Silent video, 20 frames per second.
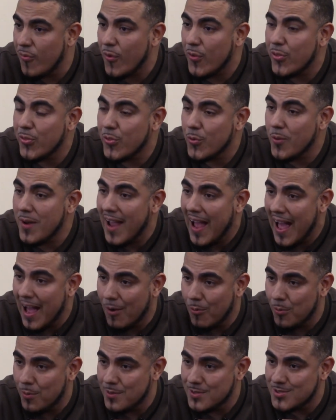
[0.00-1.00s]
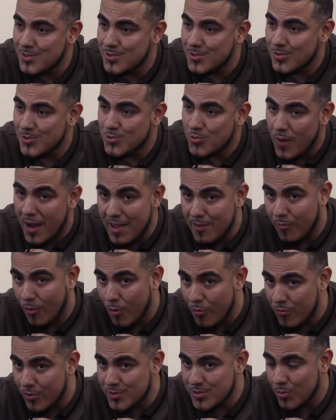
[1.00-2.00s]
for 3 hours to drive
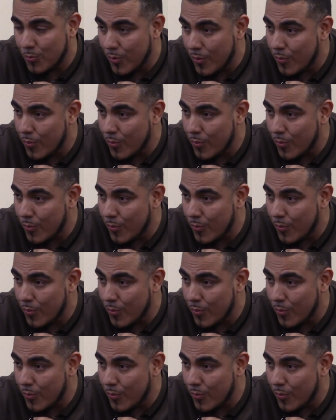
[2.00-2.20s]
over to